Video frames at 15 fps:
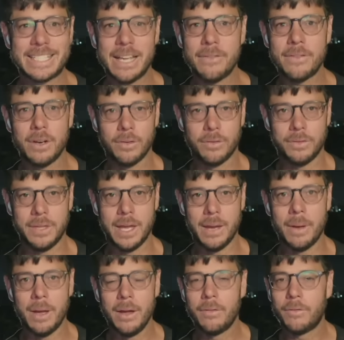7 of
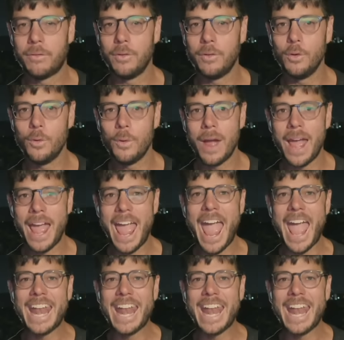them flew